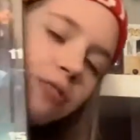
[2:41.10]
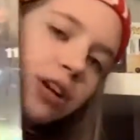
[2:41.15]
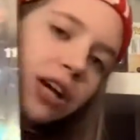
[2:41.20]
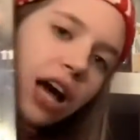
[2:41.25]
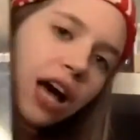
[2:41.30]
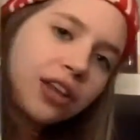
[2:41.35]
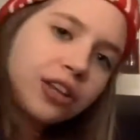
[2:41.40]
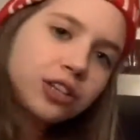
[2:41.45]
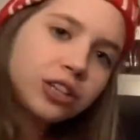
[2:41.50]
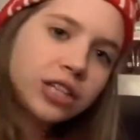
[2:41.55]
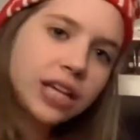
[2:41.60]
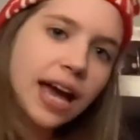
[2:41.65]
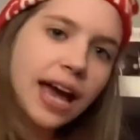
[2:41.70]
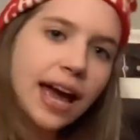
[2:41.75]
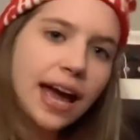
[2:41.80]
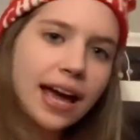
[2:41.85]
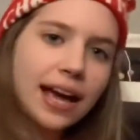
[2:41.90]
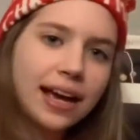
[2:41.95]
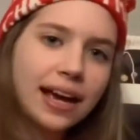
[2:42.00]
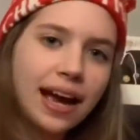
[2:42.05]
other
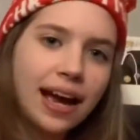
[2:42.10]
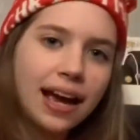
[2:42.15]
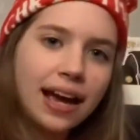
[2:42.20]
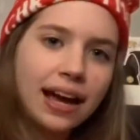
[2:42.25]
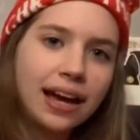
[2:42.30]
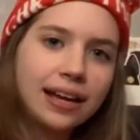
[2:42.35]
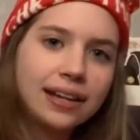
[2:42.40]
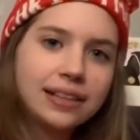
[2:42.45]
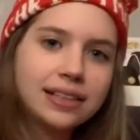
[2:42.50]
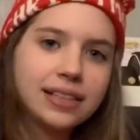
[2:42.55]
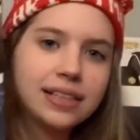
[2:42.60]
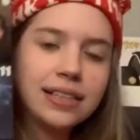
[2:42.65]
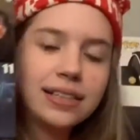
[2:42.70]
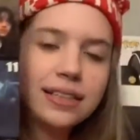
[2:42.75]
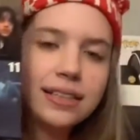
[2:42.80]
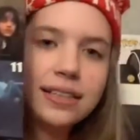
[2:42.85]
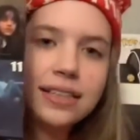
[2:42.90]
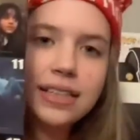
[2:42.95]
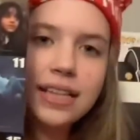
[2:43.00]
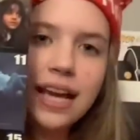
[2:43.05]
day and
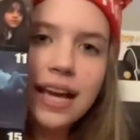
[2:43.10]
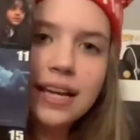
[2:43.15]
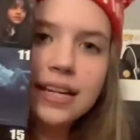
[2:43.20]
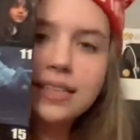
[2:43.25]
today is